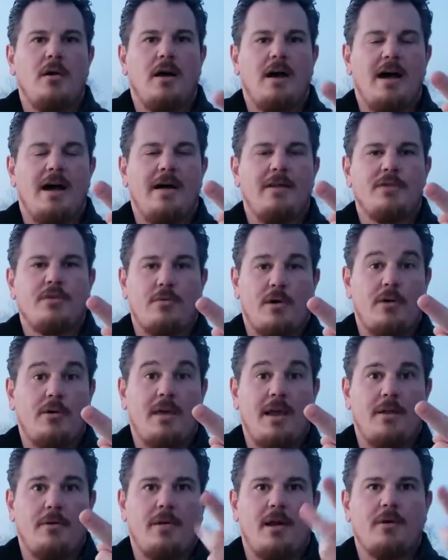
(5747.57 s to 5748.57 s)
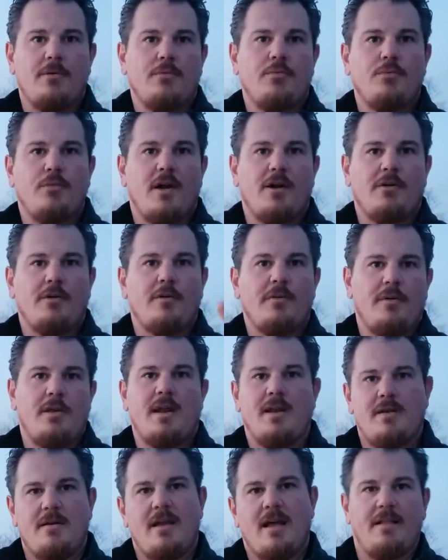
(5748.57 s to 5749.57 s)
rudder,
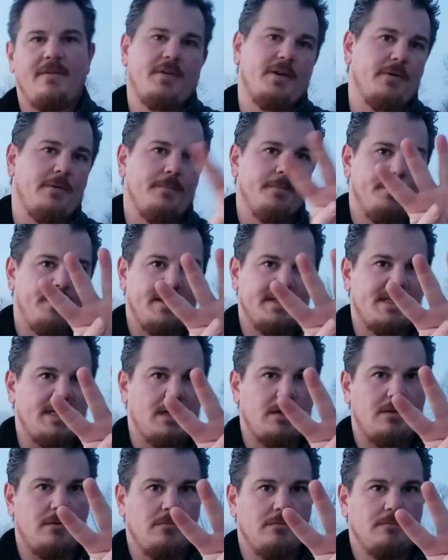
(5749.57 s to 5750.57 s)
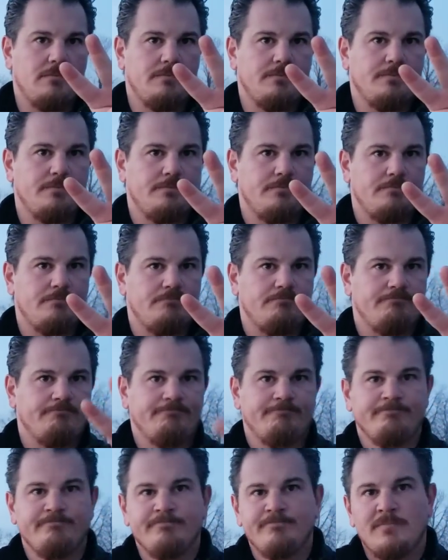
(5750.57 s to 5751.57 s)
and elevator. That's it.
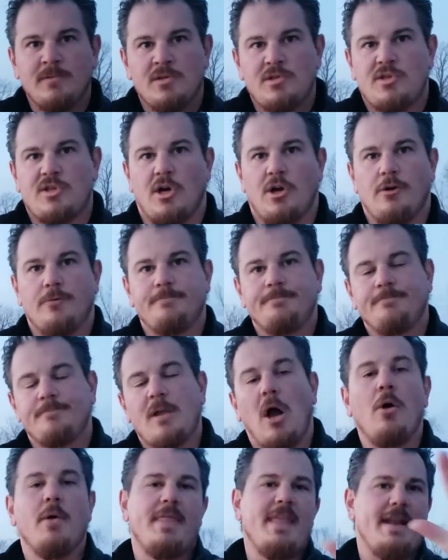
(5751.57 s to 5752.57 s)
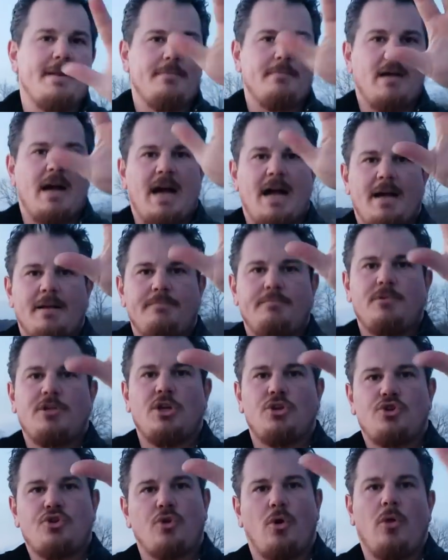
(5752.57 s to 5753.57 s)
So, oh, and then
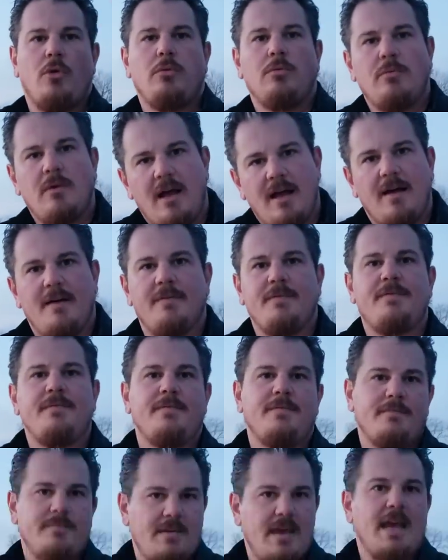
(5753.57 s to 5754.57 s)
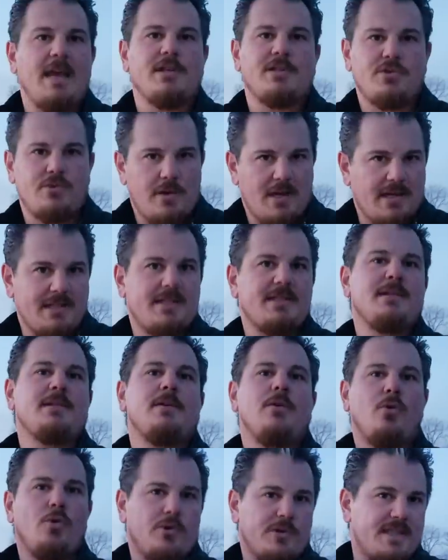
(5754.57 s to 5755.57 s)
control of AS3X
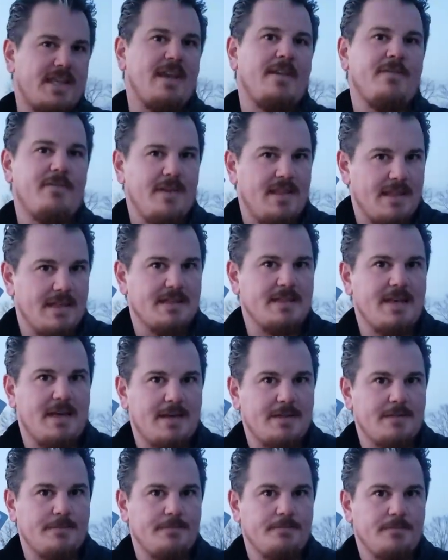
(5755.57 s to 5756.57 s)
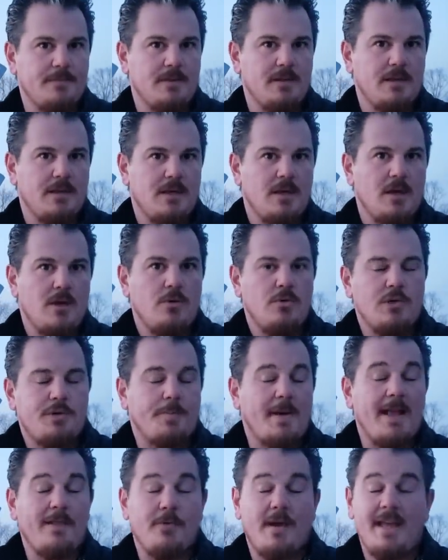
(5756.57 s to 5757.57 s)
or safe in this case, which
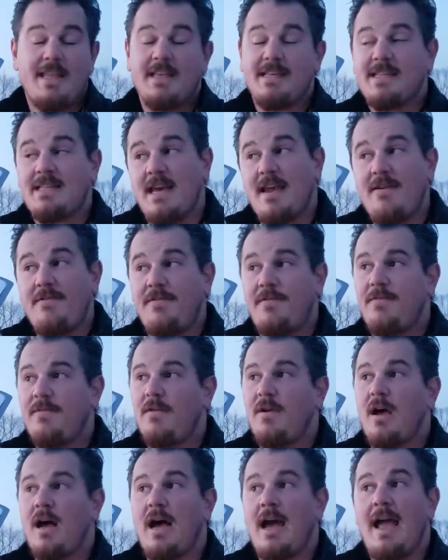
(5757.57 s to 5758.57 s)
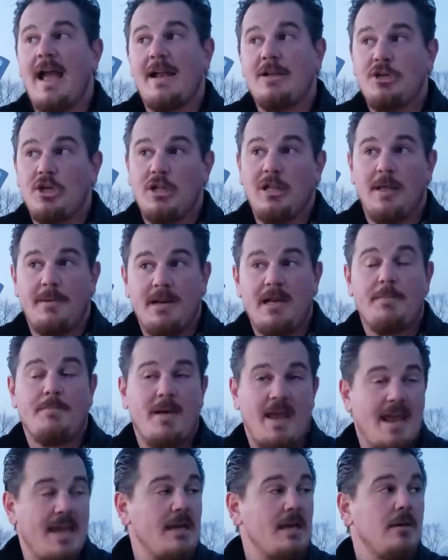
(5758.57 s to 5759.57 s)
by the way, the safe had good limited
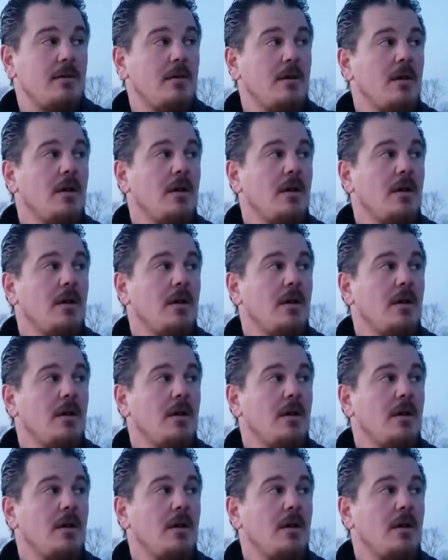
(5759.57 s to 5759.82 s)
bank